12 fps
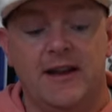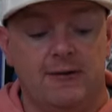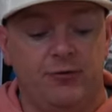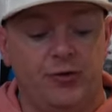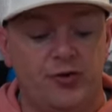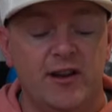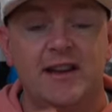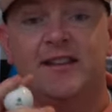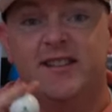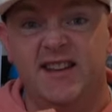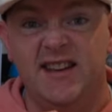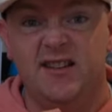have 3
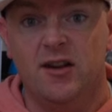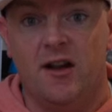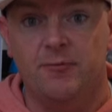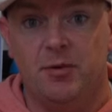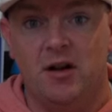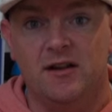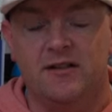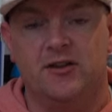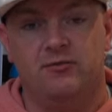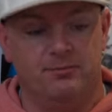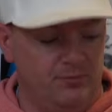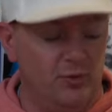seed golf balls.
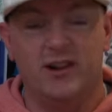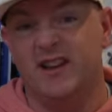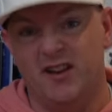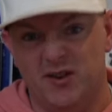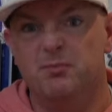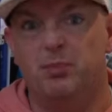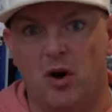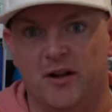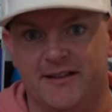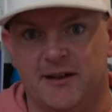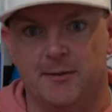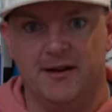We'll get onto
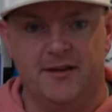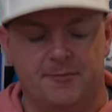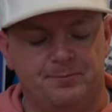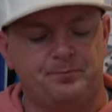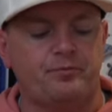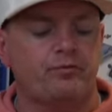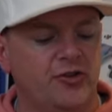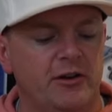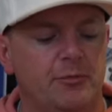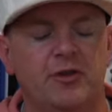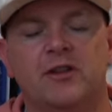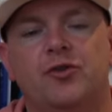balls in a minute.
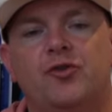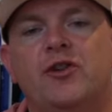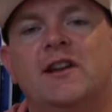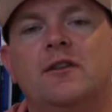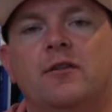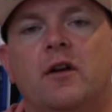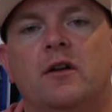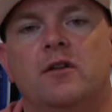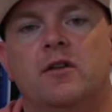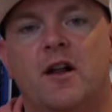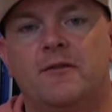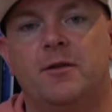Generally bring 3
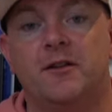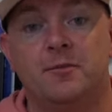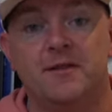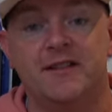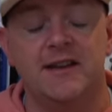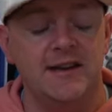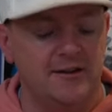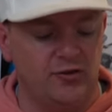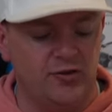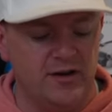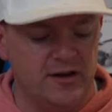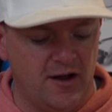golf balls from seed,
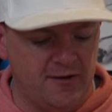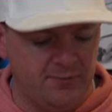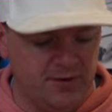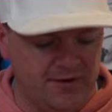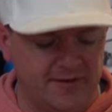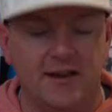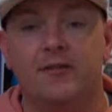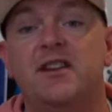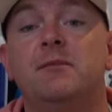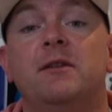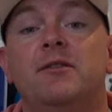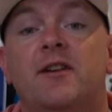3 golf balls that are
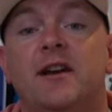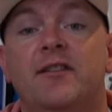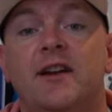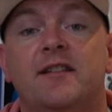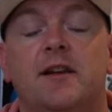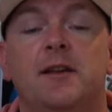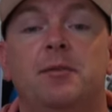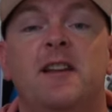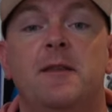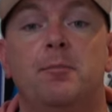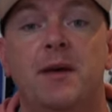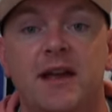TP5X. I play
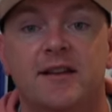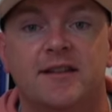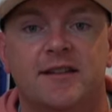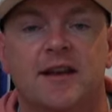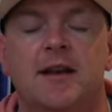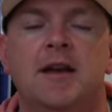the picks,